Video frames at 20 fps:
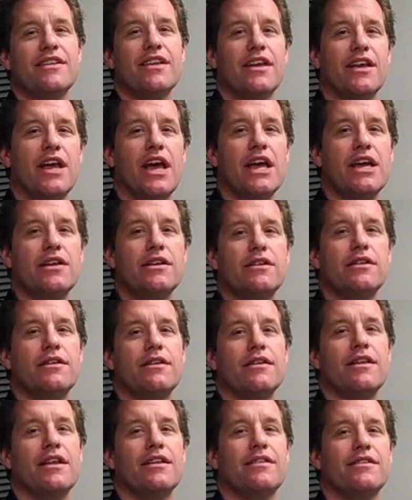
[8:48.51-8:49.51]
the gate
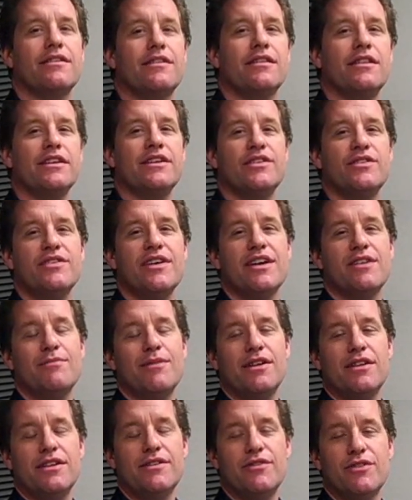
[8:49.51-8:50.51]
that leads out of
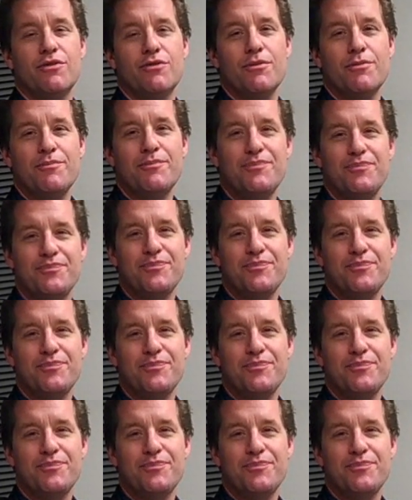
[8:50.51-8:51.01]
my living room.